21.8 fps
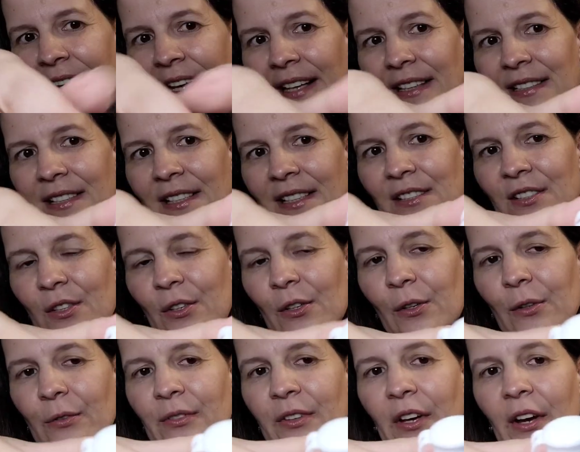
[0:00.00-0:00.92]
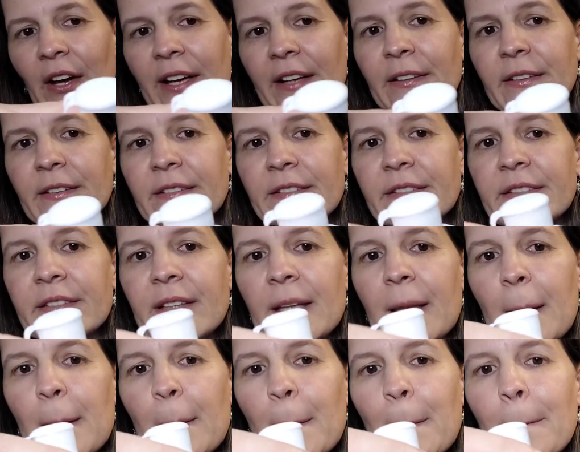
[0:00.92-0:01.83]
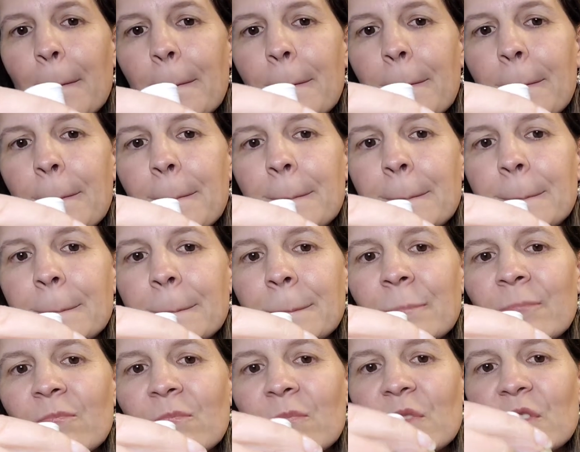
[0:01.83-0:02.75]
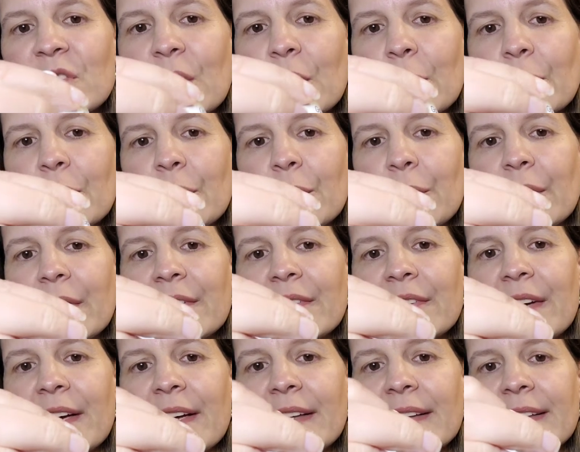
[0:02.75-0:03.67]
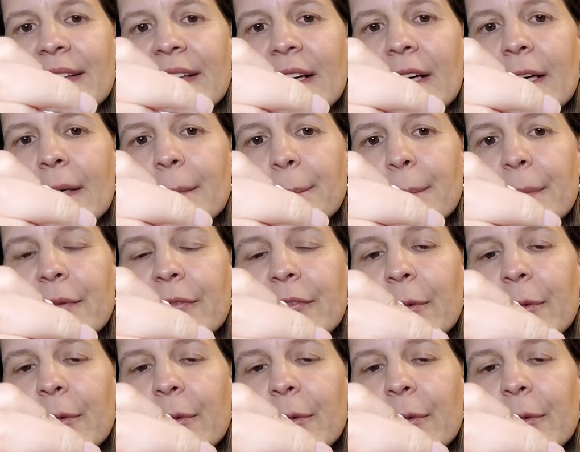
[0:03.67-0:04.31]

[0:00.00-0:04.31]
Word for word: has its own dial. So you can dial it up